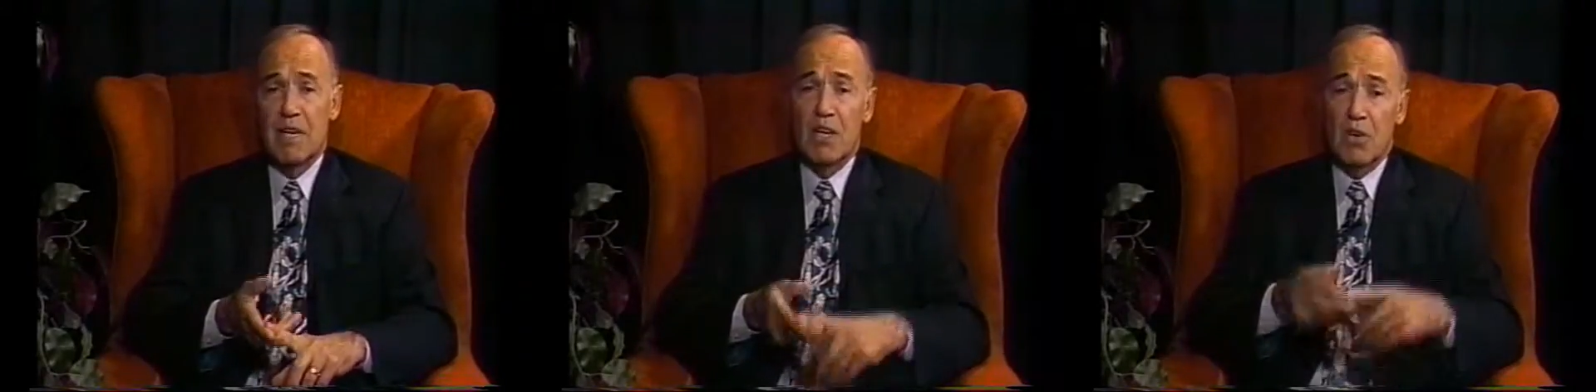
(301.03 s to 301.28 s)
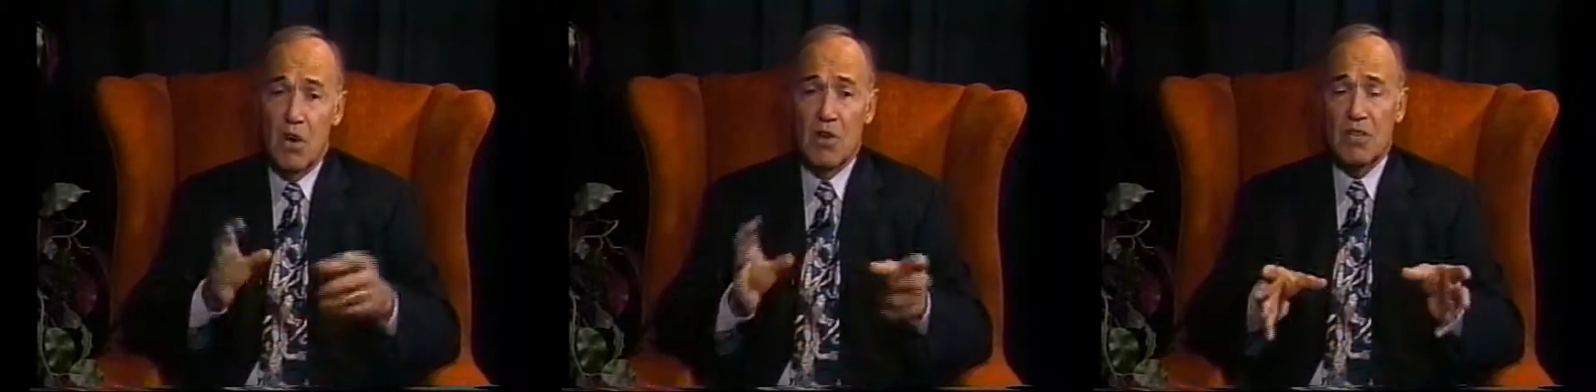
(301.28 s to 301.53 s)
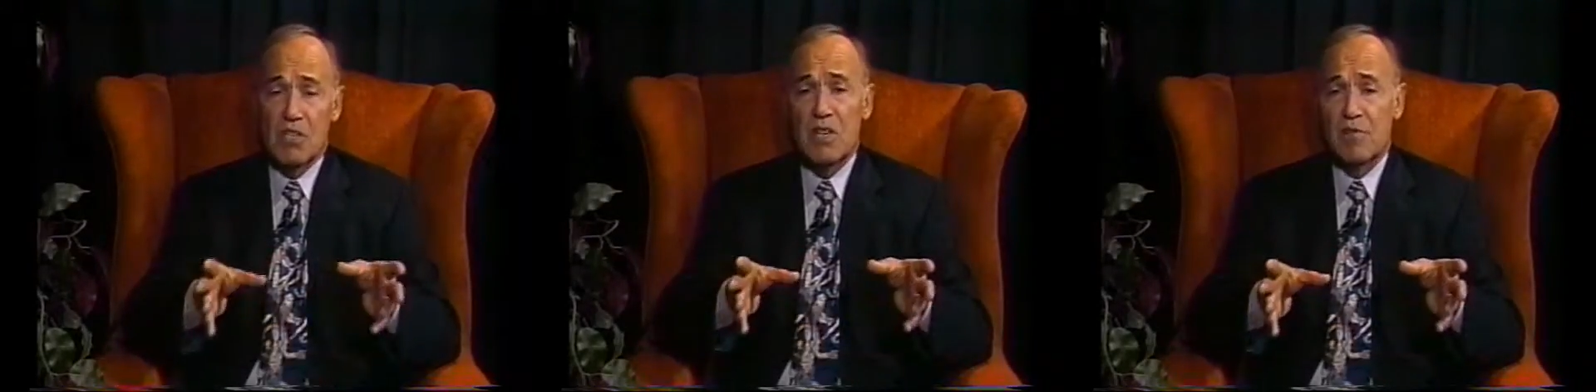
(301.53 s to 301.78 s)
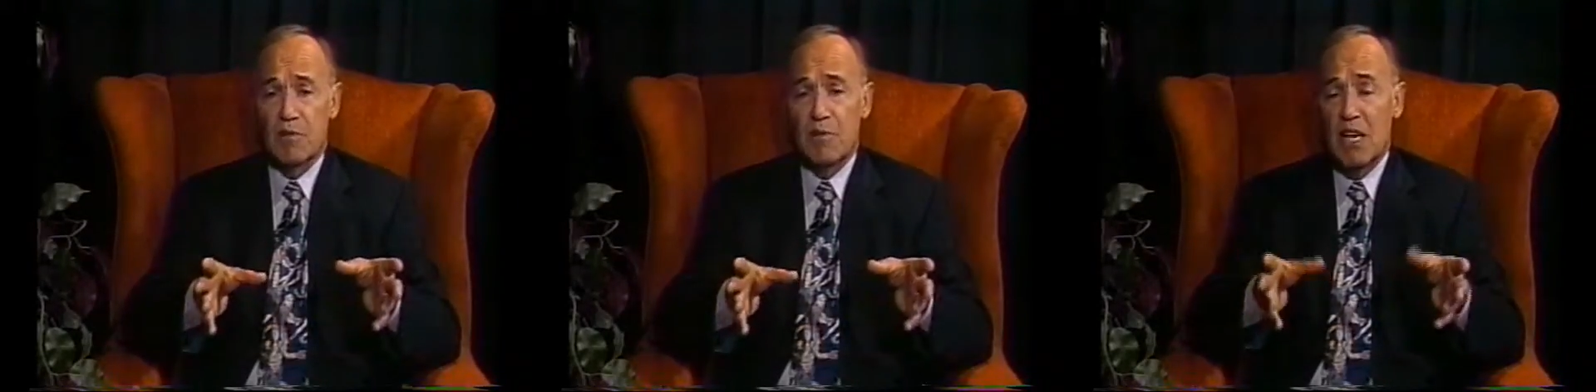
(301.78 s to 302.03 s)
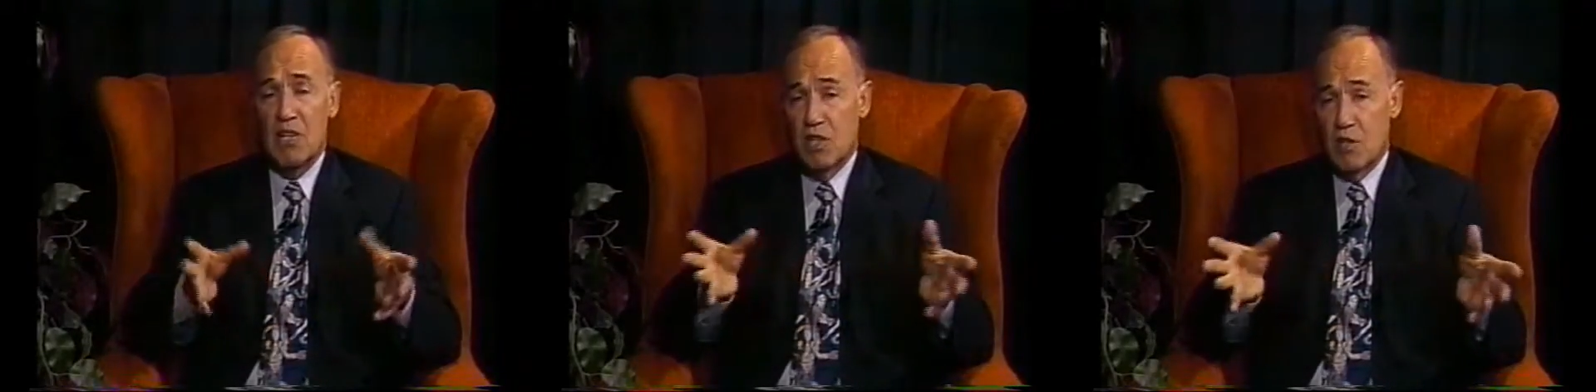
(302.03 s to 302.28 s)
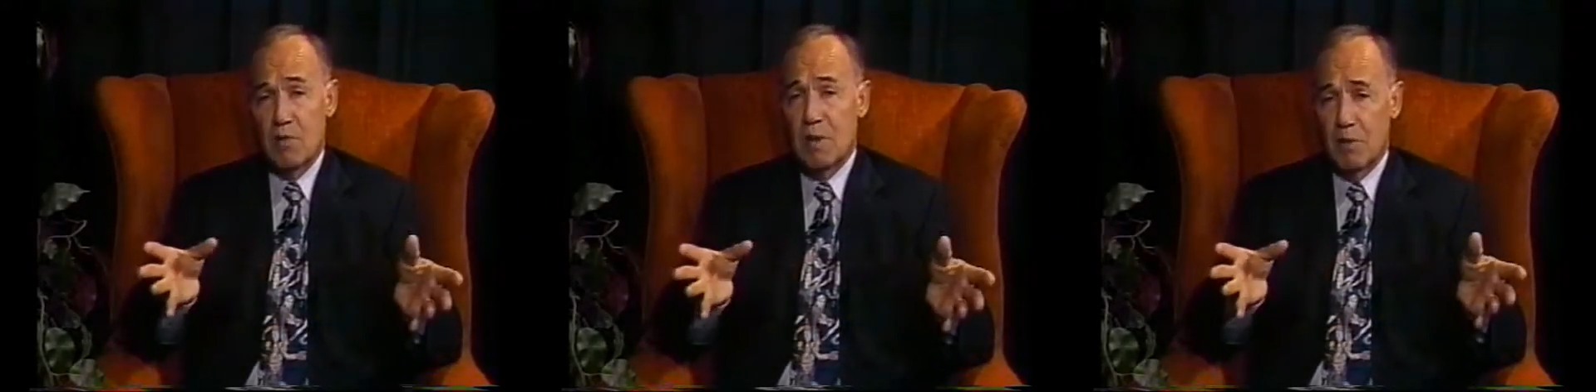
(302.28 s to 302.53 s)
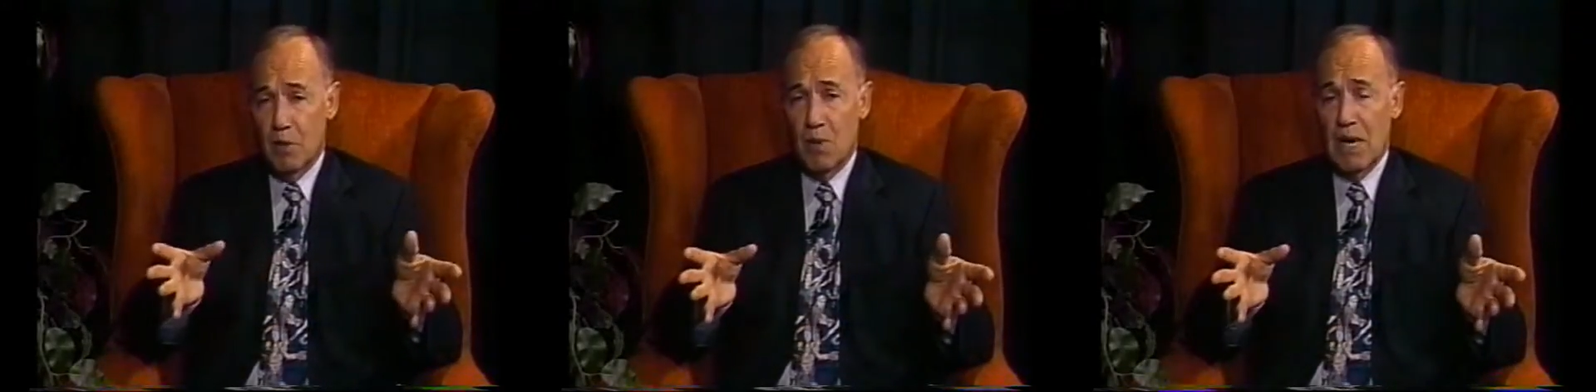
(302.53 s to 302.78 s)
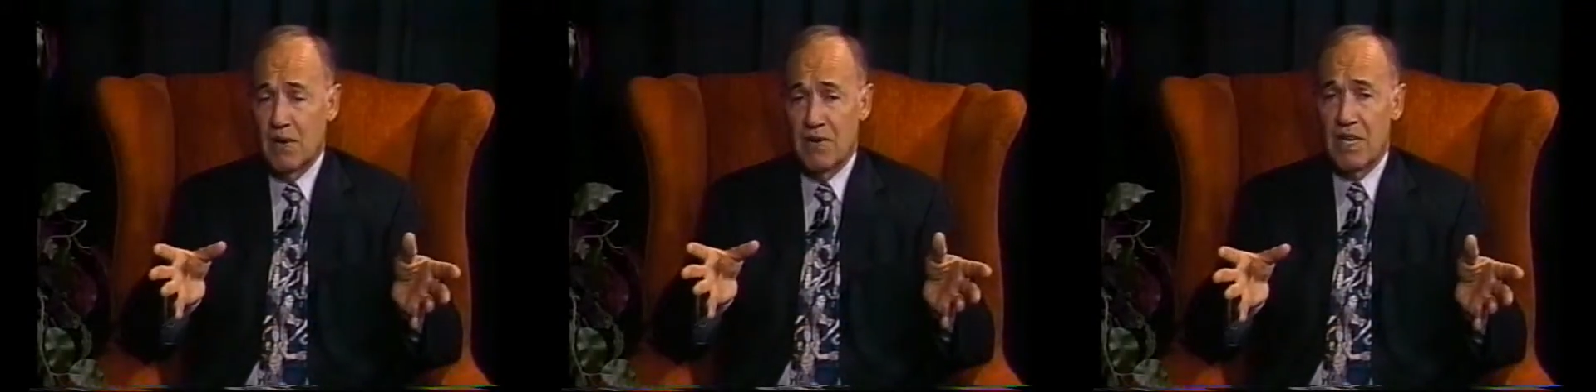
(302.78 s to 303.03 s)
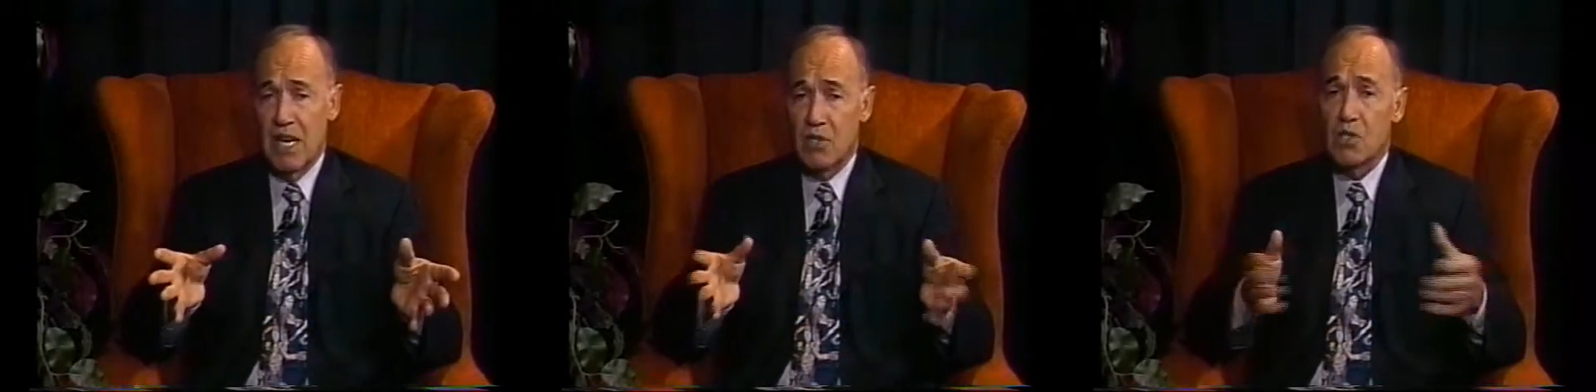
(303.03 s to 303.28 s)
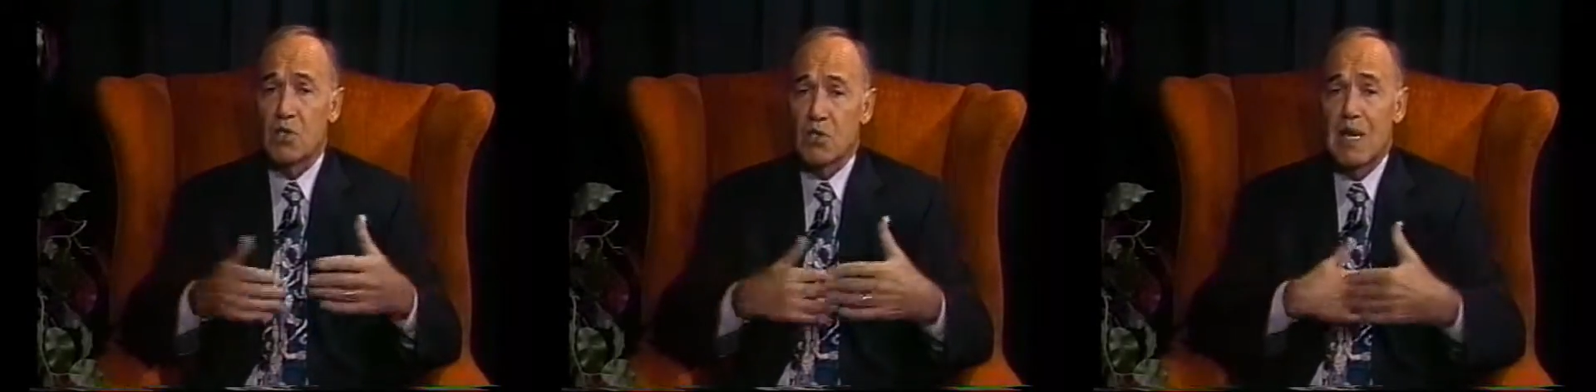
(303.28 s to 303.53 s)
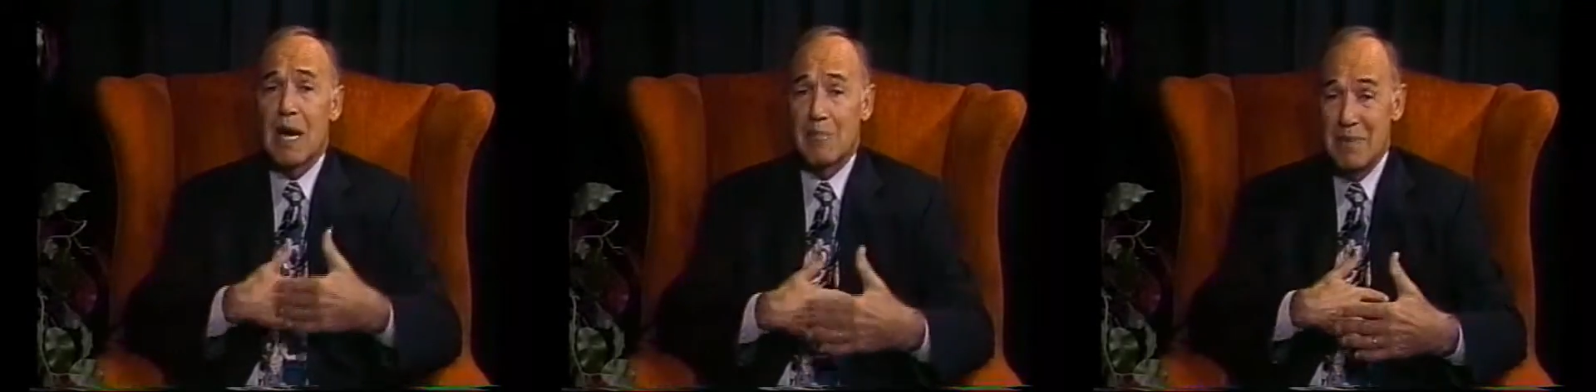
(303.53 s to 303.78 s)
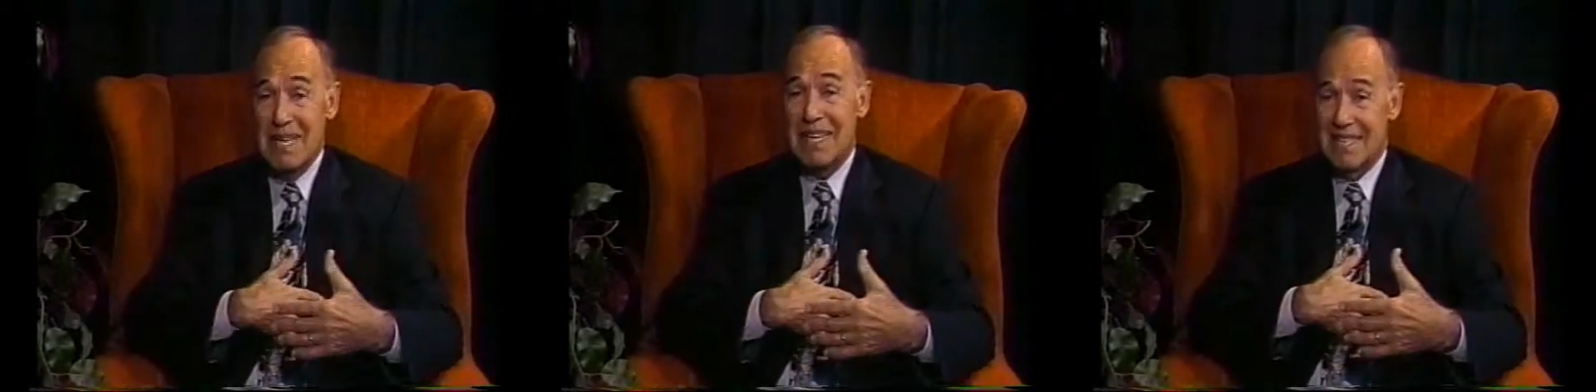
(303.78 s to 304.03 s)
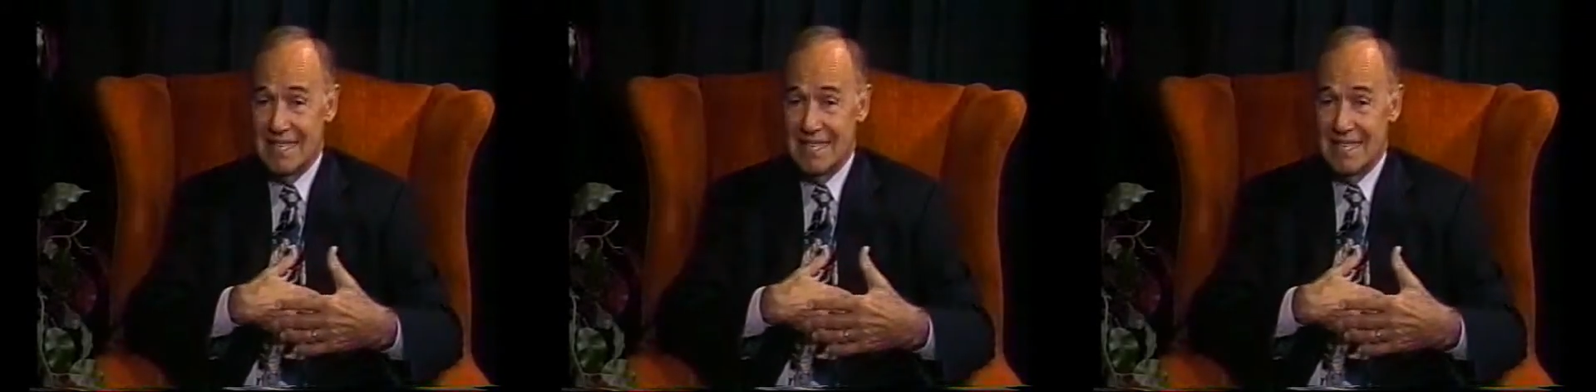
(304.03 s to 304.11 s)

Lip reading: And all this information is public record now, so it's not me,